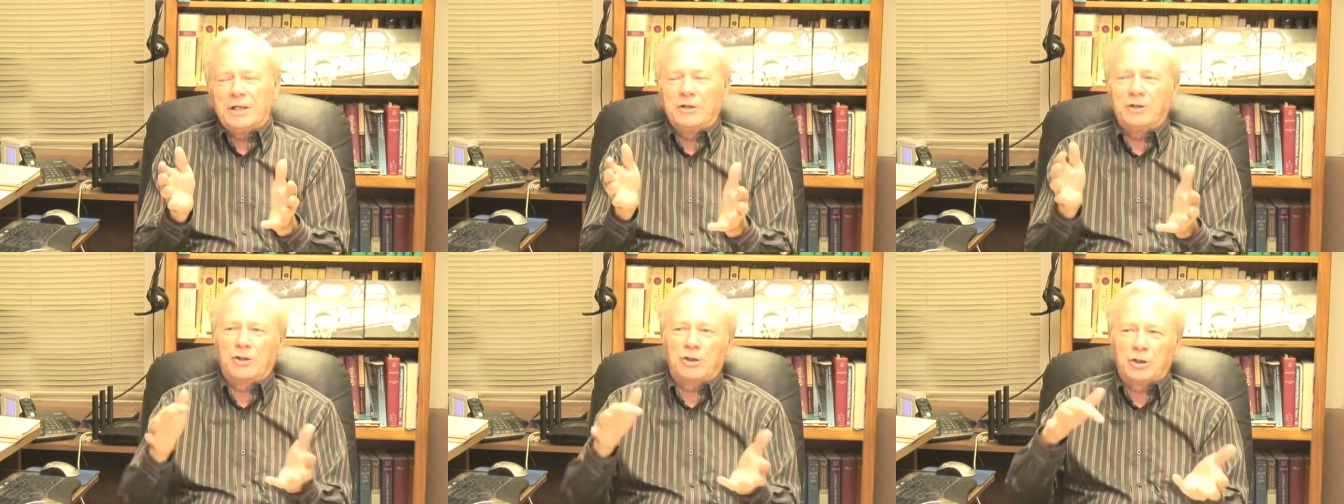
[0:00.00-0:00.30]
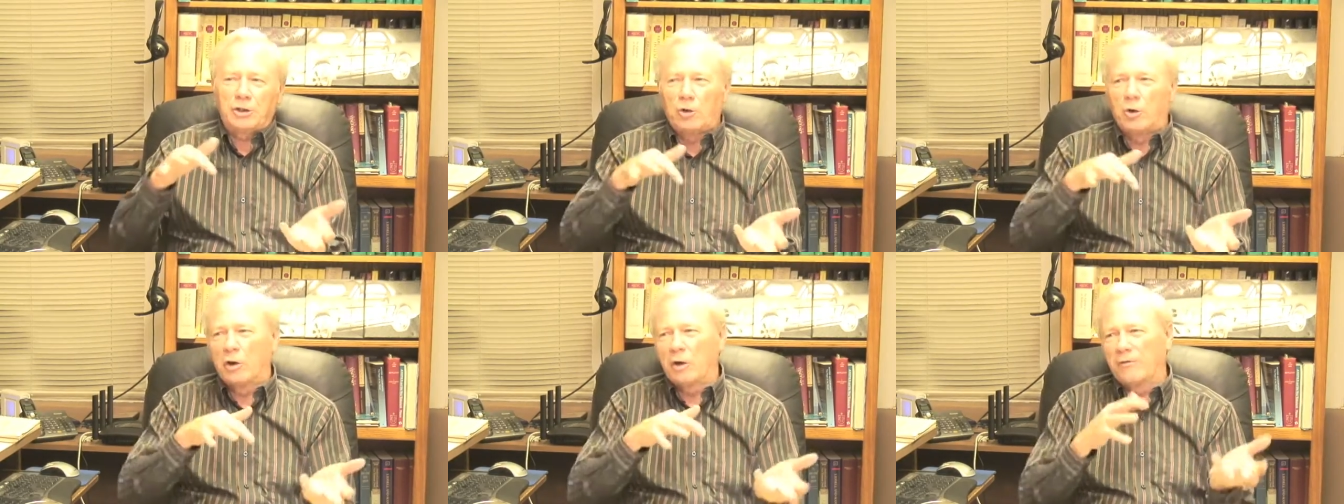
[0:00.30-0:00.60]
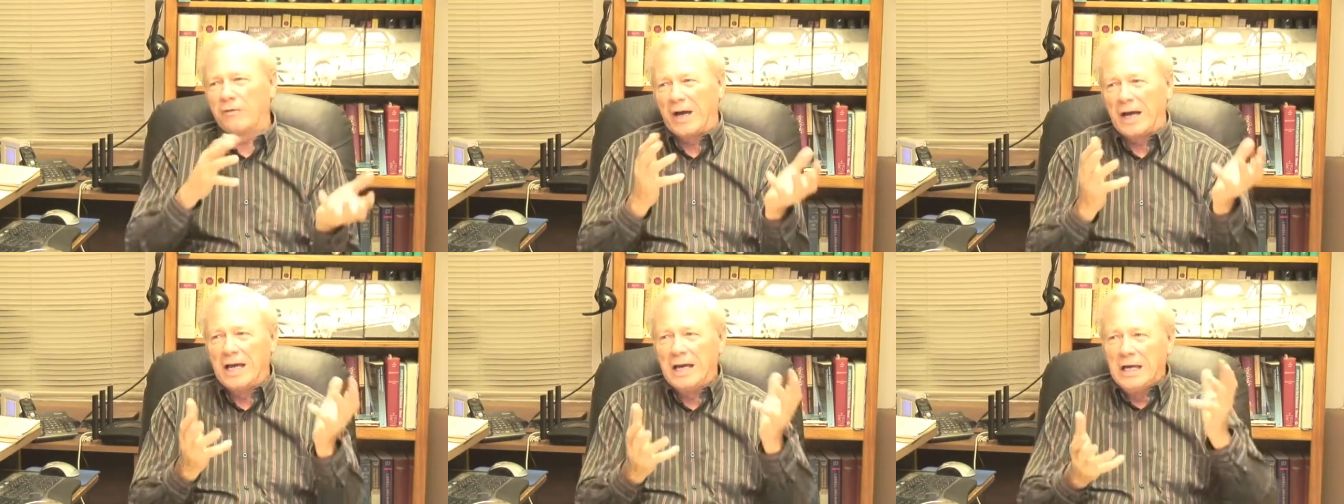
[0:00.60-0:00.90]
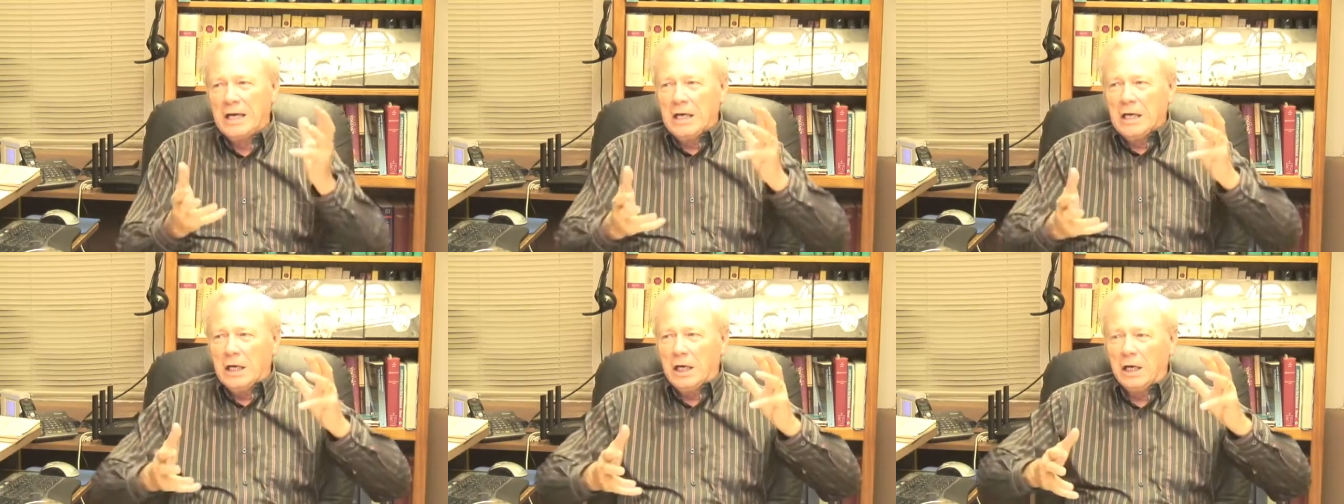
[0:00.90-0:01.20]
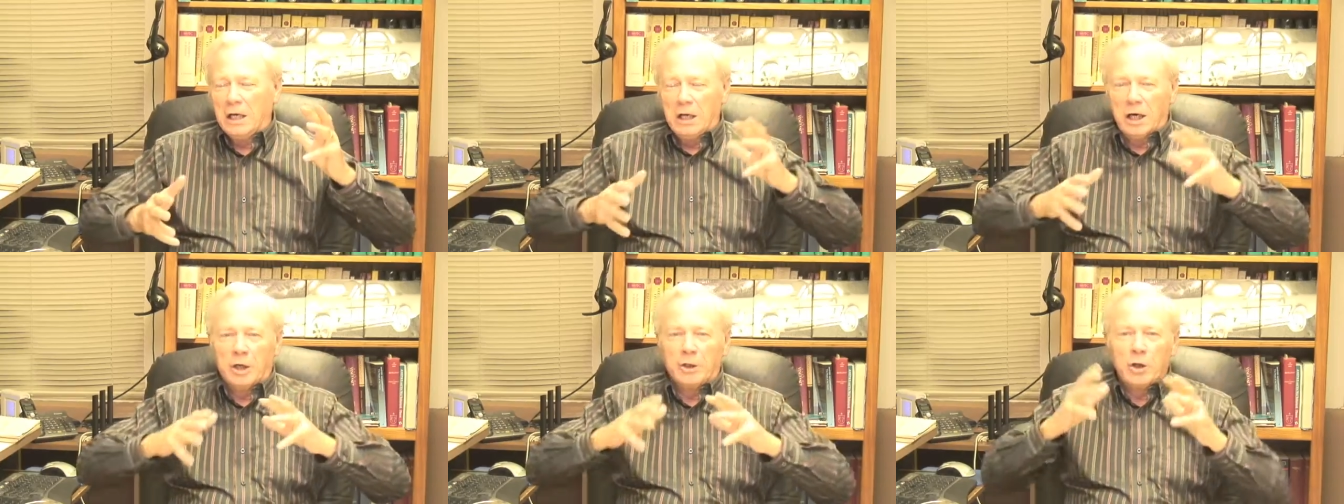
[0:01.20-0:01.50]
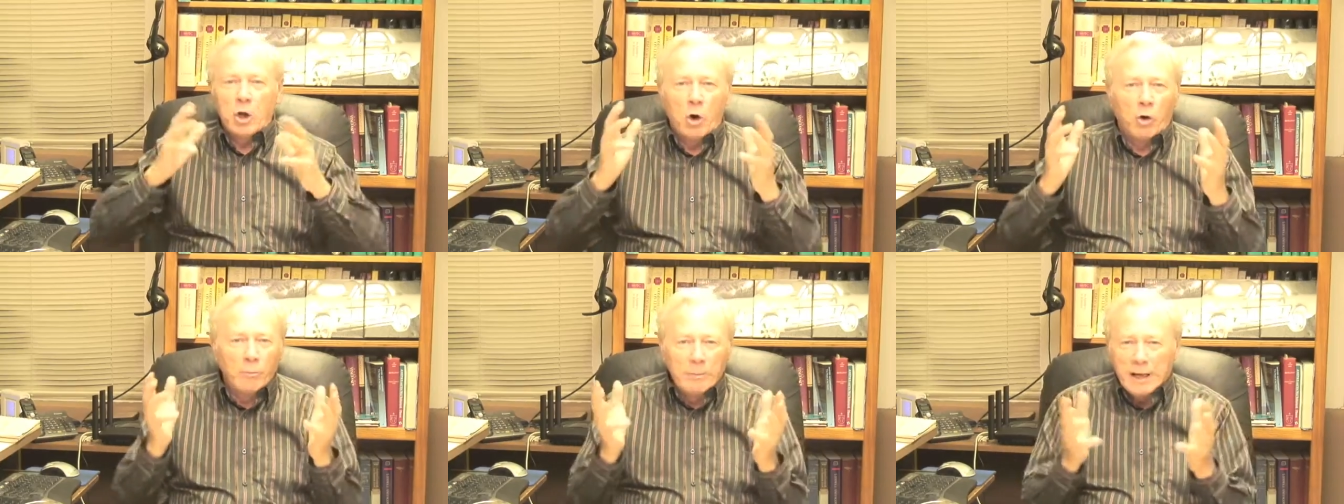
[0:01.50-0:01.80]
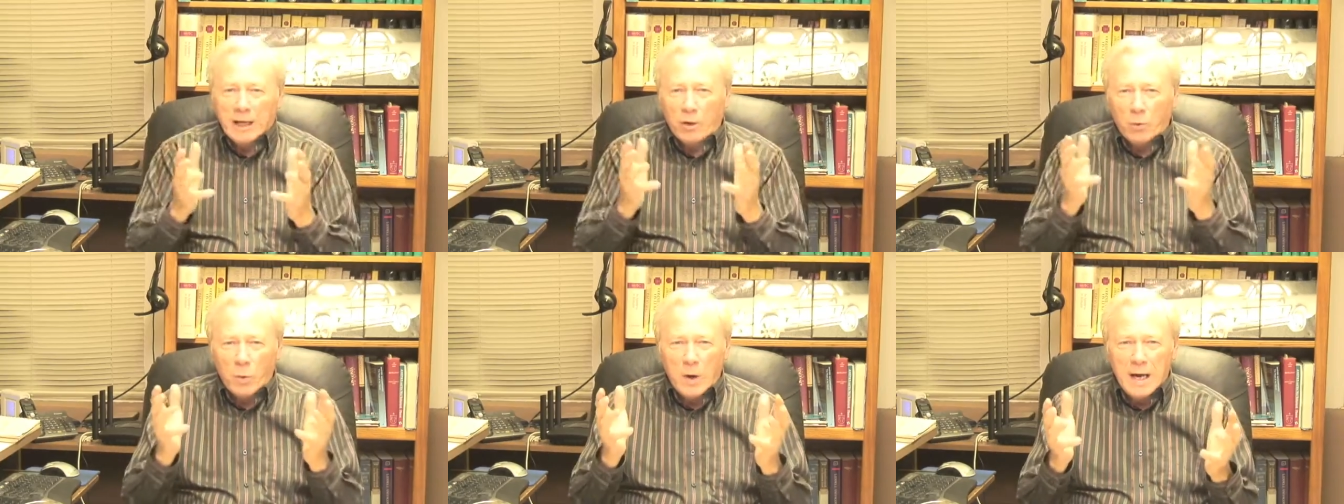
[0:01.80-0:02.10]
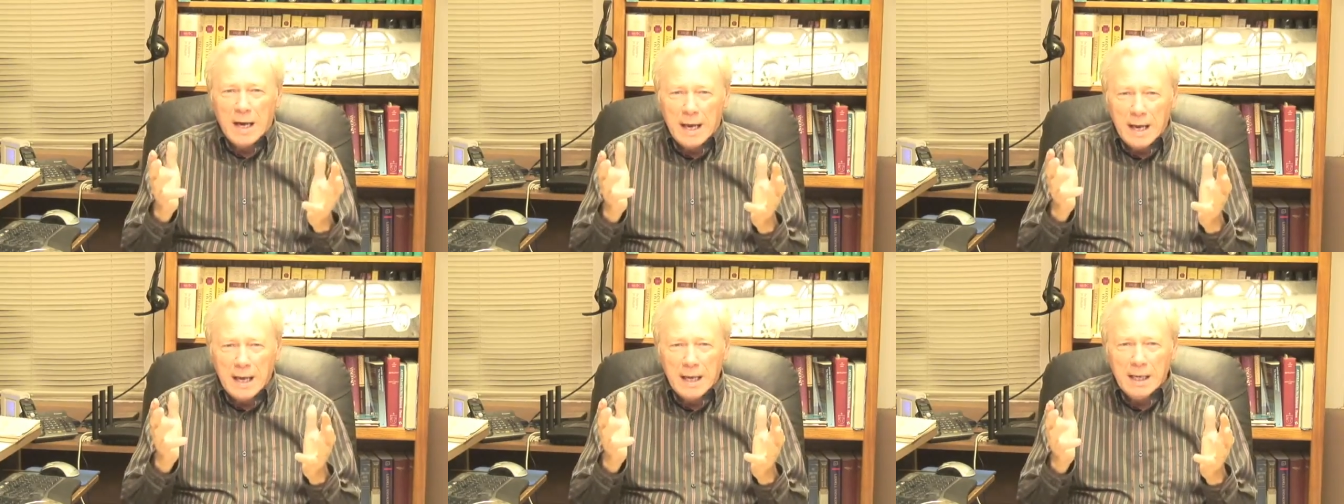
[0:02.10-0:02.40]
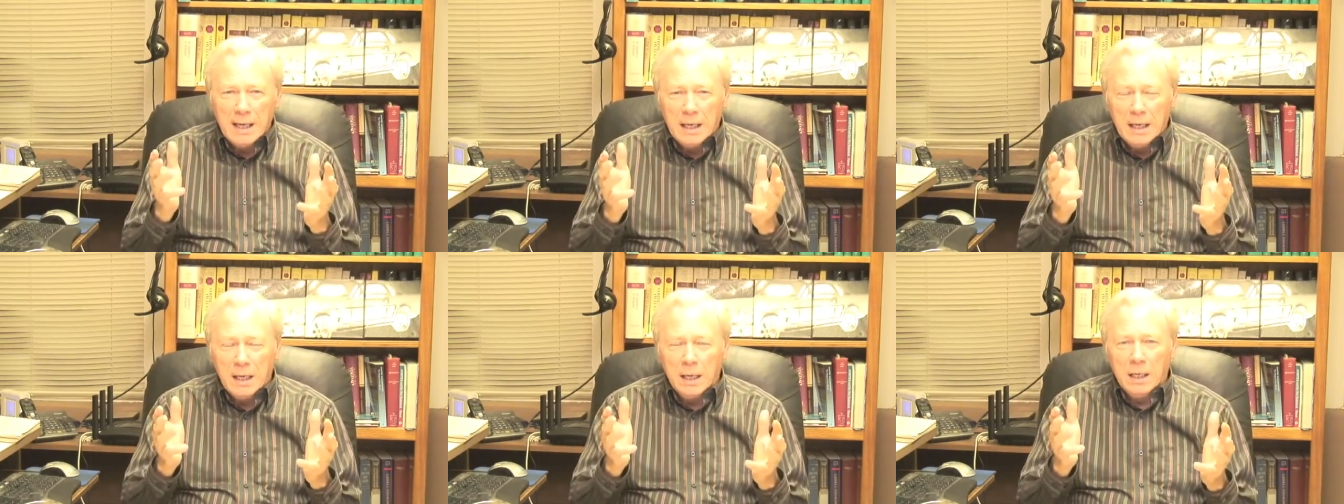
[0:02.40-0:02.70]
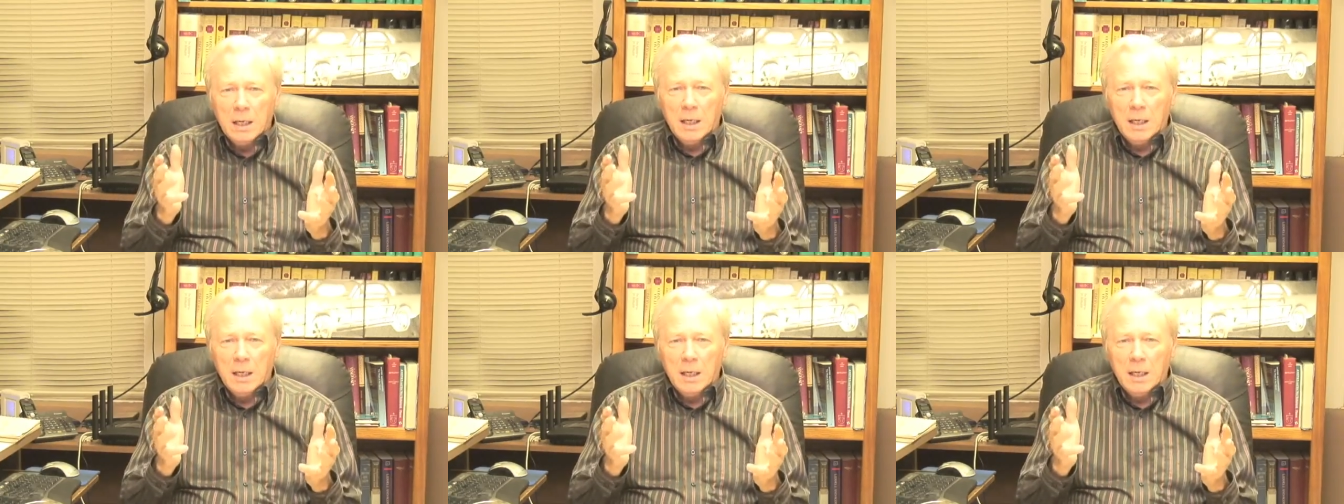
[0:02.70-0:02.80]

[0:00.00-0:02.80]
in sort of a, a, a way,